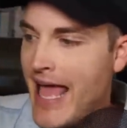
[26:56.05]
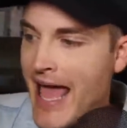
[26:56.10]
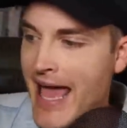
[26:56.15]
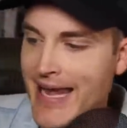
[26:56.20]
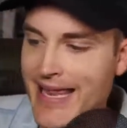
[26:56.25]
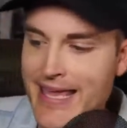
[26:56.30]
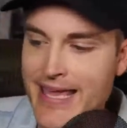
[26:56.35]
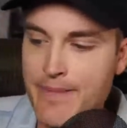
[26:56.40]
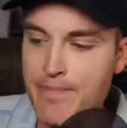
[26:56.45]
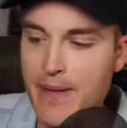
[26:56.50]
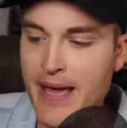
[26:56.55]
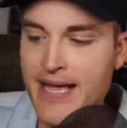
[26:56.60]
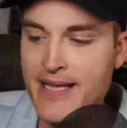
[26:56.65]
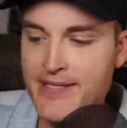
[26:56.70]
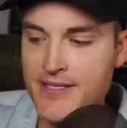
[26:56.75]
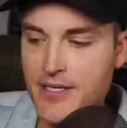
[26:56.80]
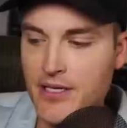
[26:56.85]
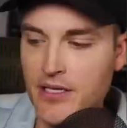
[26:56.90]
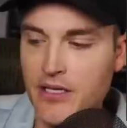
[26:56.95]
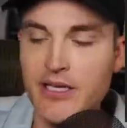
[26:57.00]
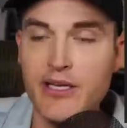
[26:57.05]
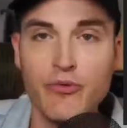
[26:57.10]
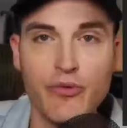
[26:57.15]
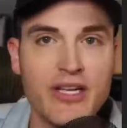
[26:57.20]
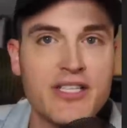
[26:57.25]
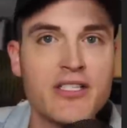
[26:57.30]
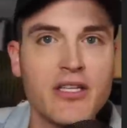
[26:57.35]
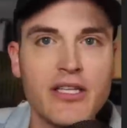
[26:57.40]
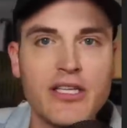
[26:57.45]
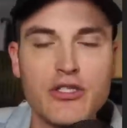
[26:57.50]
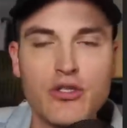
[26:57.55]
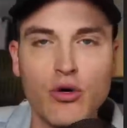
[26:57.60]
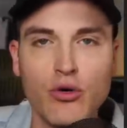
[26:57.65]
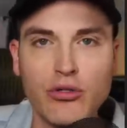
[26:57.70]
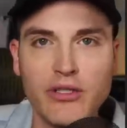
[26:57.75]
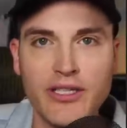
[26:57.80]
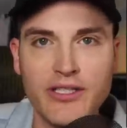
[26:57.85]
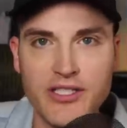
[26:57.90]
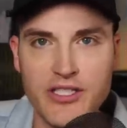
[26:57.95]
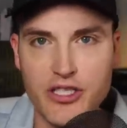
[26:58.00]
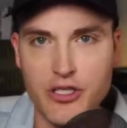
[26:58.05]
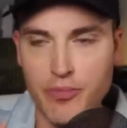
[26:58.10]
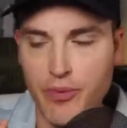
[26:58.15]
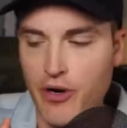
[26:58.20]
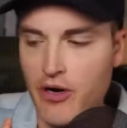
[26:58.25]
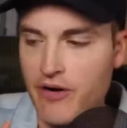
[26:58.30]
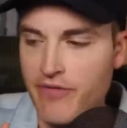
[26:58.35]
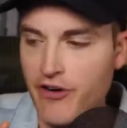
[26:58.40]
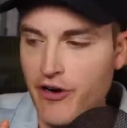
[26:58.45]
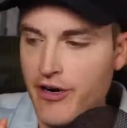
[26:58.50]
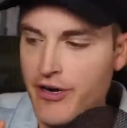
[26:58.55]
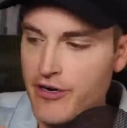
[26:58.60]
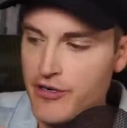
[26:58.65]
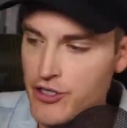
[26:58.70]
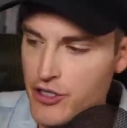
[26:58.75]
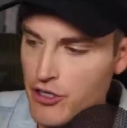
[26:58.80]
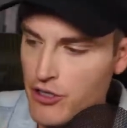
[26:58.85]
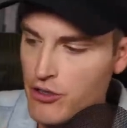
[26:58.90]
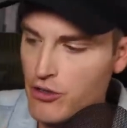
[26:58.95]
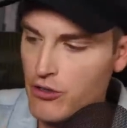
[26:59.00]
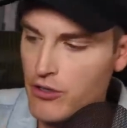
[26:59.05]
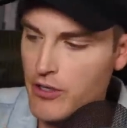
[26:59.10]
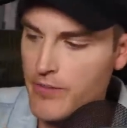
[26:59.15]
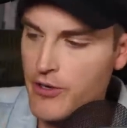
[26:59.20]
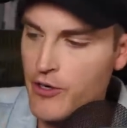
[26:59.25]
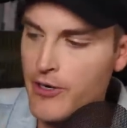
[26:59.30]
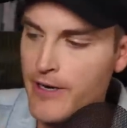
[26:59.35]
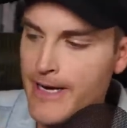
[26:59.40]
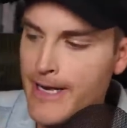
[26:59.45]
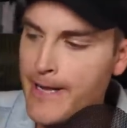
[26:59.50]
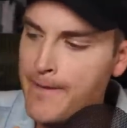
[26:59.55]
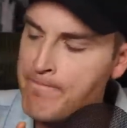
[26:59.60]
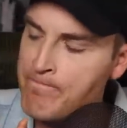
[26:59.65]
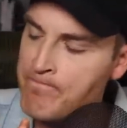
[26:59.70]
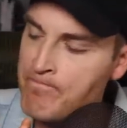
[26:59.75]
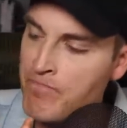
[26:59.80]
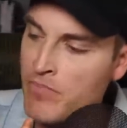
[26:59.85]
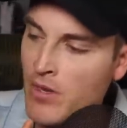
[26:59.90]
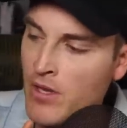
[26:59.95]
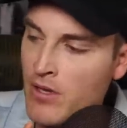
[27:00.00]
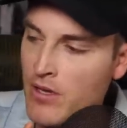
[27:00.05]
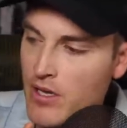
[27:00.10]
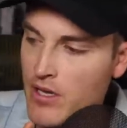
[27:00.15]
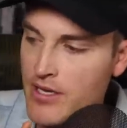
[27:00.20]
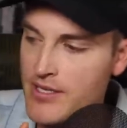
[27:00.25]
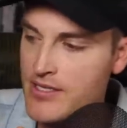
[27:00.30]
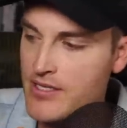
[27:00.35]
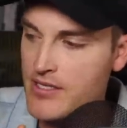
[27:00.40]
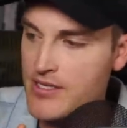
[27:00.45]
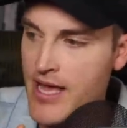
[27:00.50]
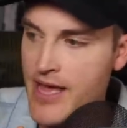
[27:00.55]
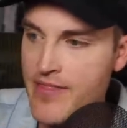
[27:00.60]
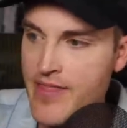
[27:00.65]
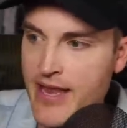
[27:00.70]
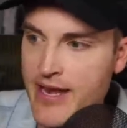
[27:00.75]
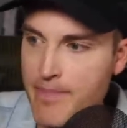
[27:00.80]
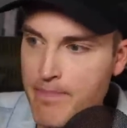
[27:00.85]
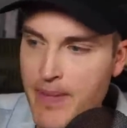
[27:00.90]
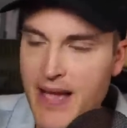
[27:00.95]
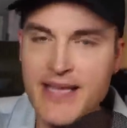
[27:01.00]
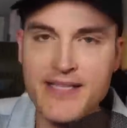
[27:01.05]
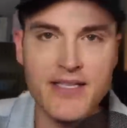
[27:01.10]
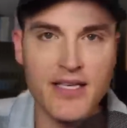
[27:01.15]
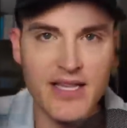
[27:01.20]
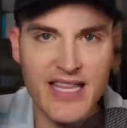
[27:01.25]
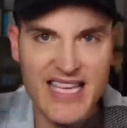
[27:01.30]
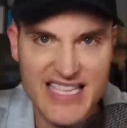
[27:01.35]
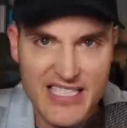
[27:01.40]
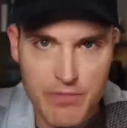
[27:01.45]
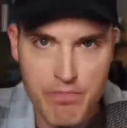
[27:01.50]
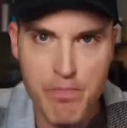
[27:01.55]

and he basically recently told us he's a part of our inner circle community He said that he basically has